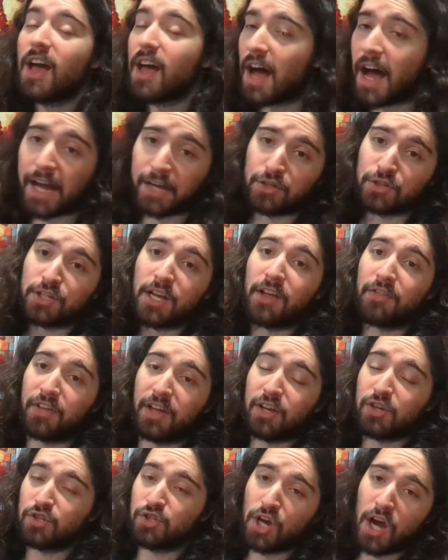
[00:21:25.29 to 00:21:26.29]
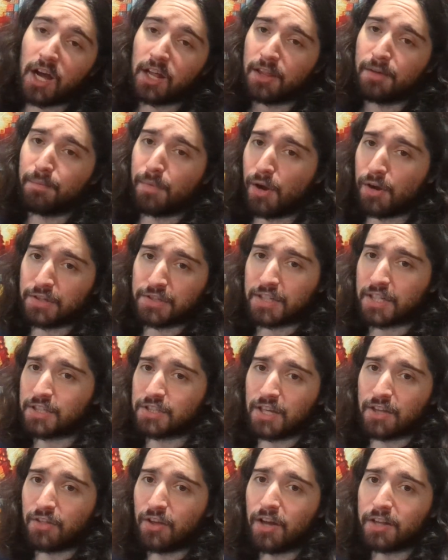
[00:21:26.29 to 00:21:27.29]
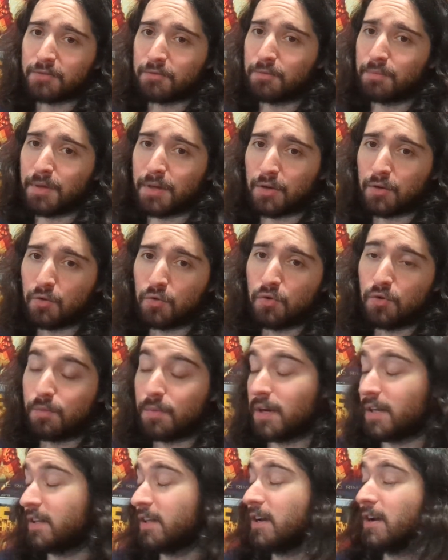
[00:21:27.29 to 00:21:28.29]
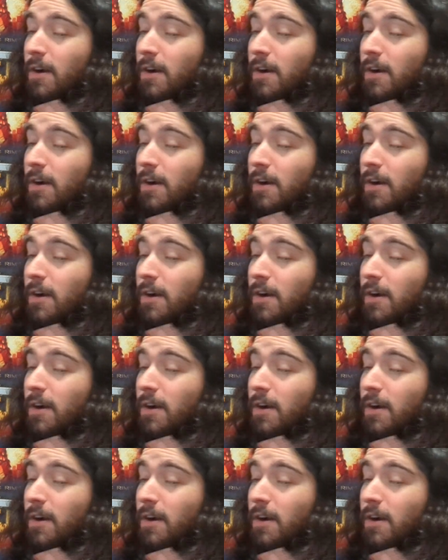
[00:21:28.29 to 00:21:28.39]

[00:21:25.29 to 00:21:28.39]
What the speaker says: I just got the chocolate bars because I thought it would be cool, but